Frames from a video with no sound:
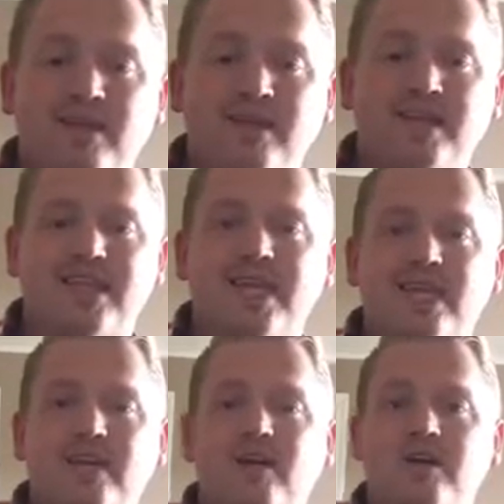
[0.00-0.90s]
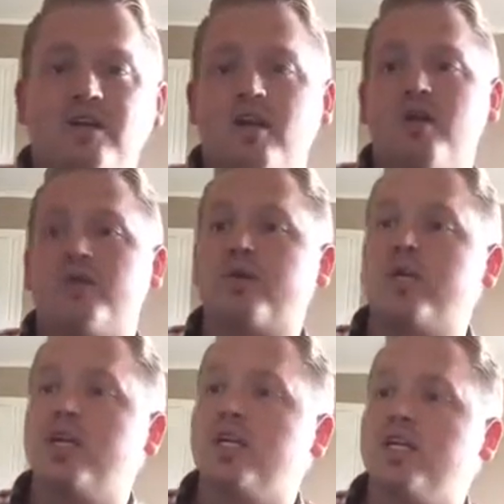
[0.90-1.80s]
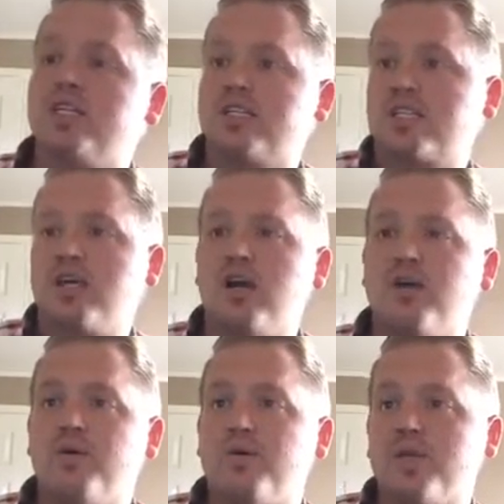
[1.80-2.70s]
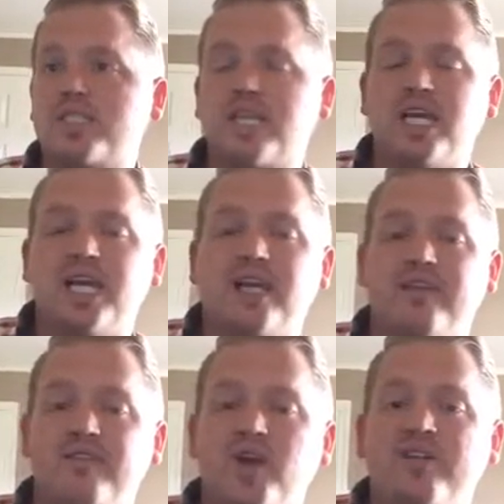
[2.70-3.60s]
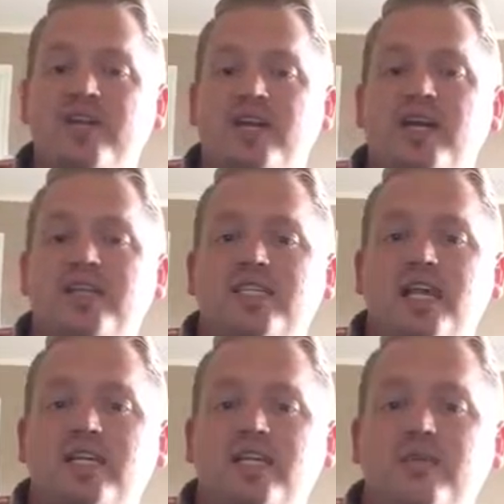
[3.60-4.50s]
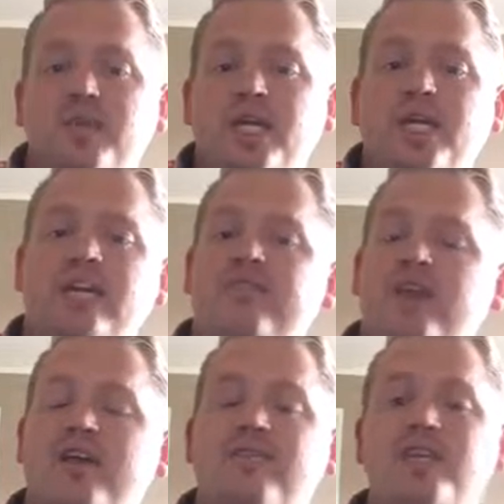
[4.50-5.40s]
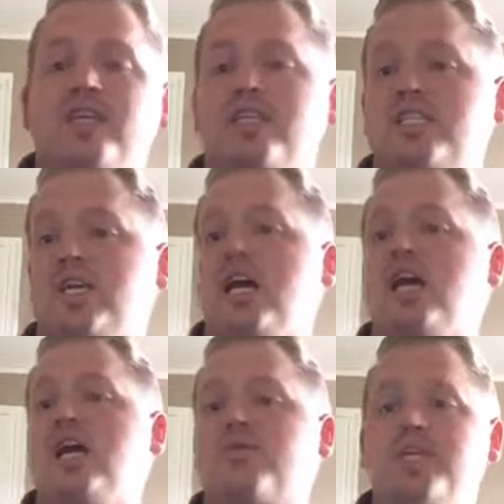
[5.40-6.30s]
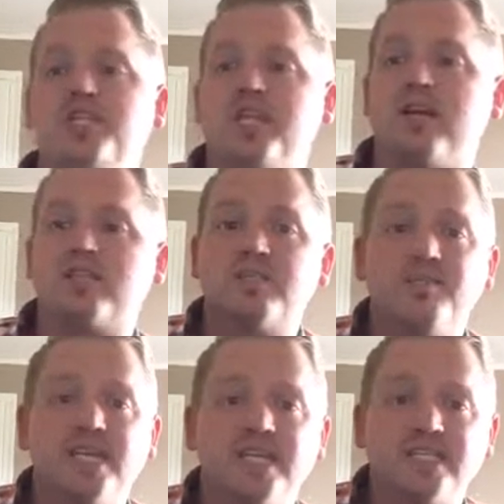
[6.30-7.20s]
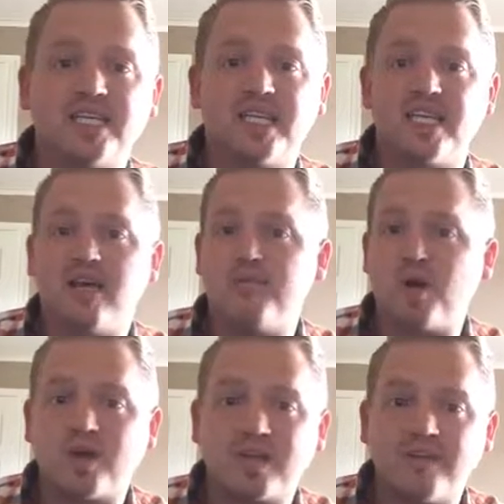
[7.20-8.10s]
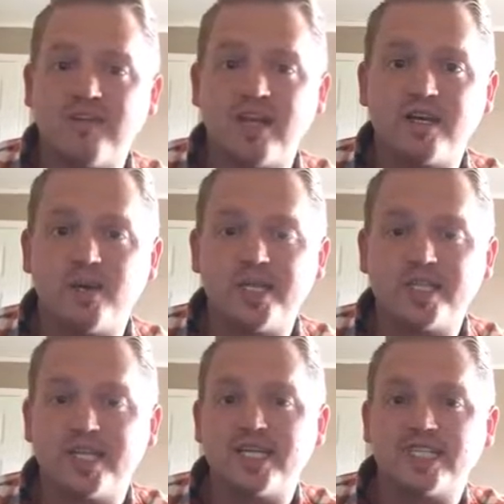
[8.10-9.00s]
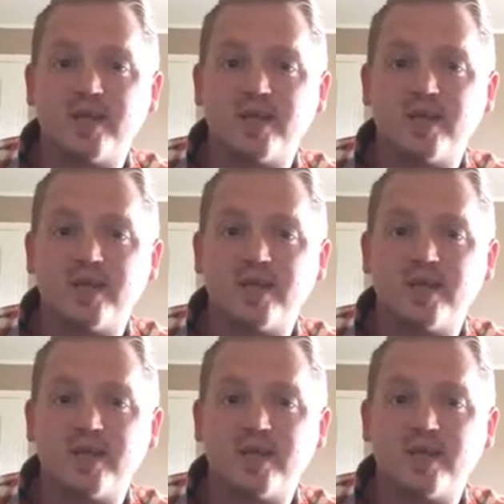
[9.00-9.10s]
that they can call their own. So once again, if you haven't contacted me, if you haven't reached out to me to get a market evaluation as to